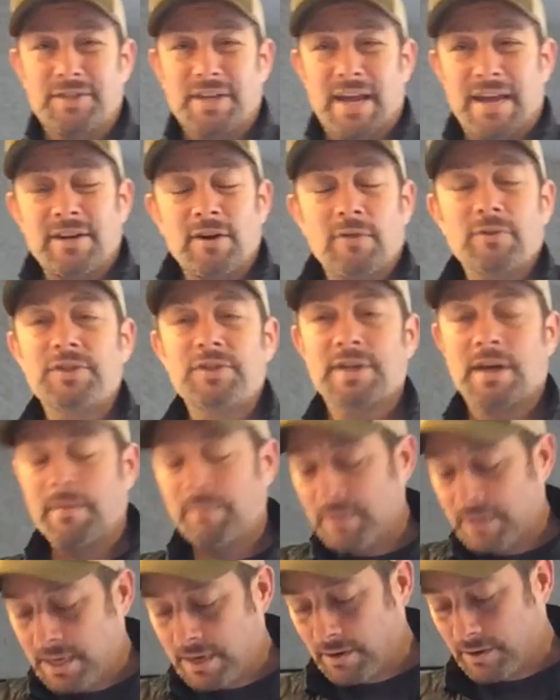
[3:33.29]
So I know
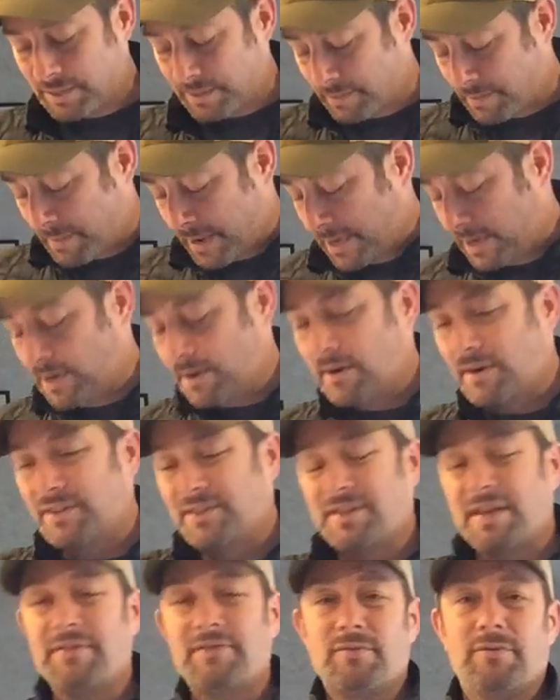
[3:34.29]
some of my gear, it
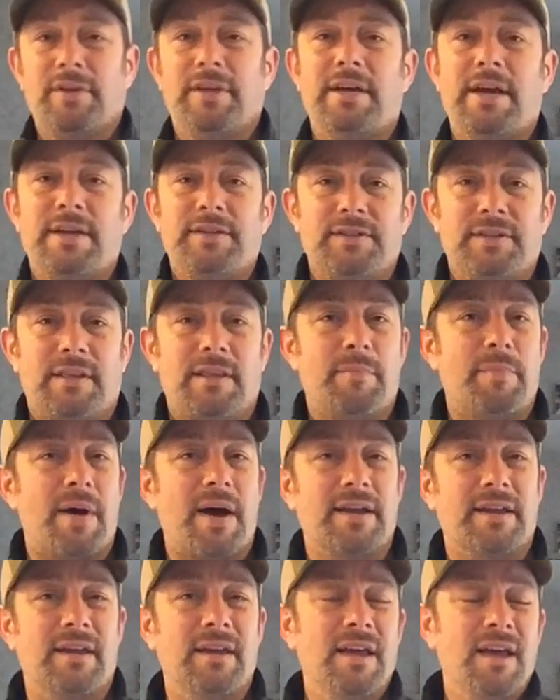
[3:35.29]
stuffs really nicely in the
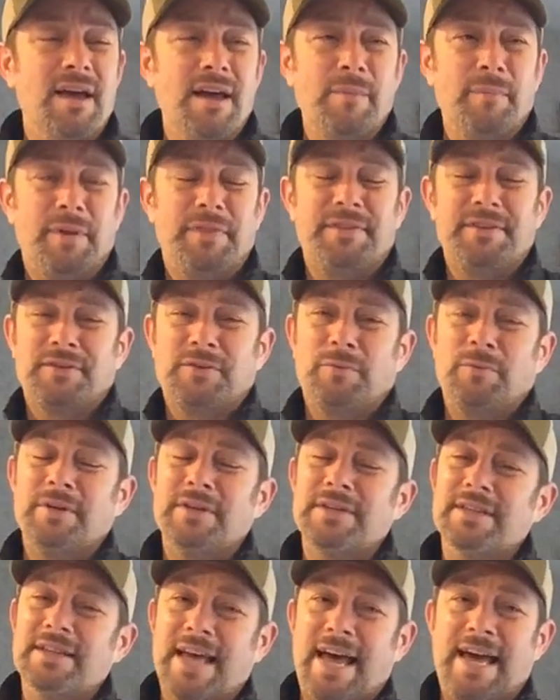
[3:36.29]
pocket, but this
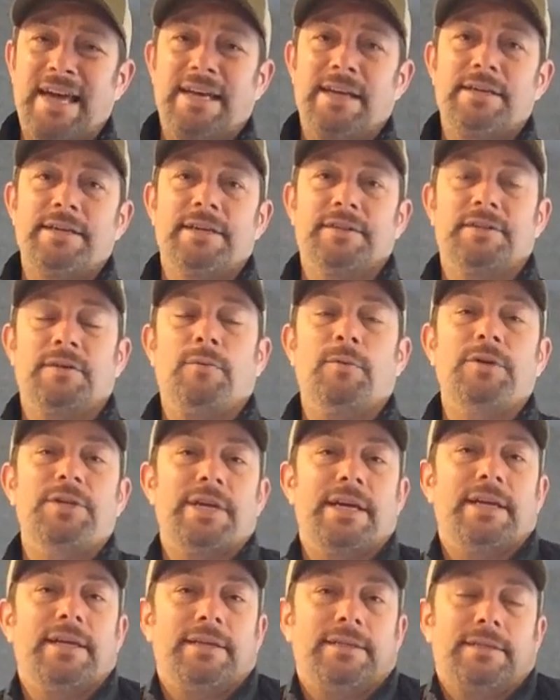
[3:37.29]
one kind of doesn't, which
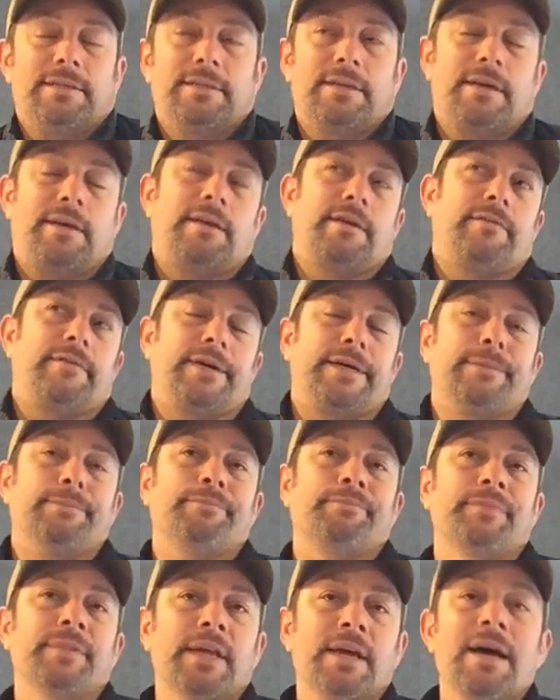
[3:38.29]
I guess is kind of
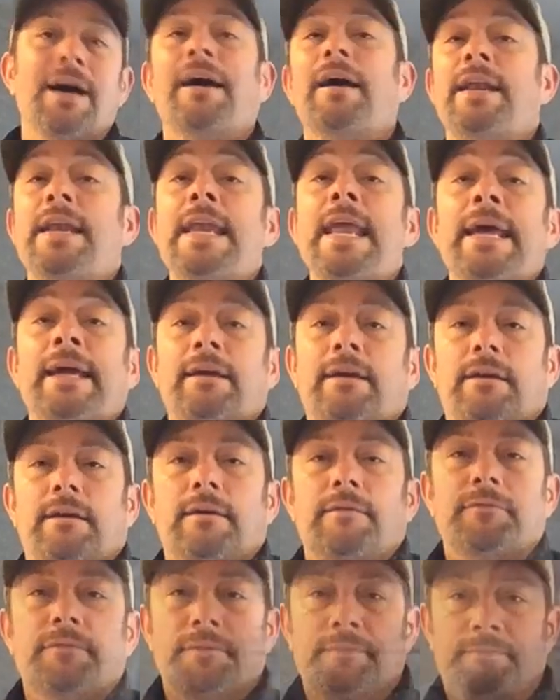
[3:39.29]
a
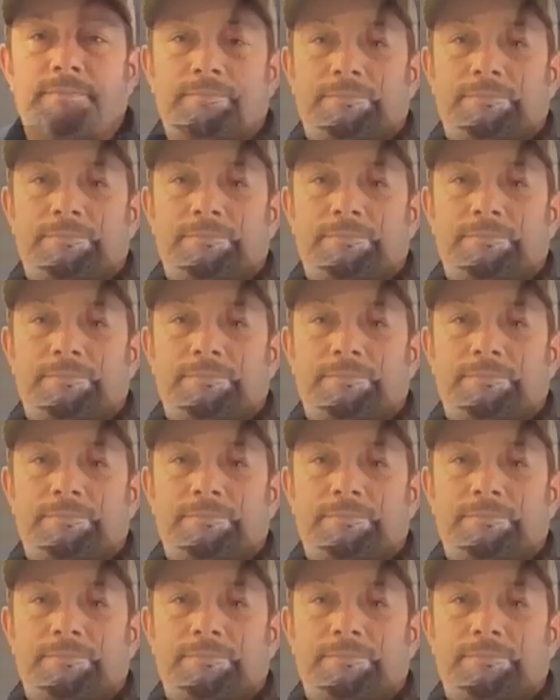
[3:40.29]
negative.